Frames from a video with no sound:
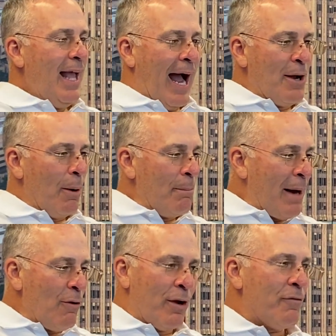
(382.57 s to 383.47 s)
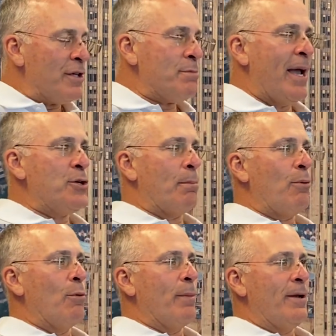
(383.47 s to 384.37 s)
I don't. I'm not looking for this major
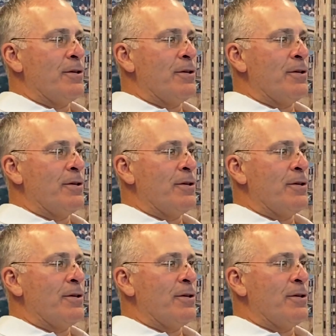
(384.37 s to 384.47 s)
improvement.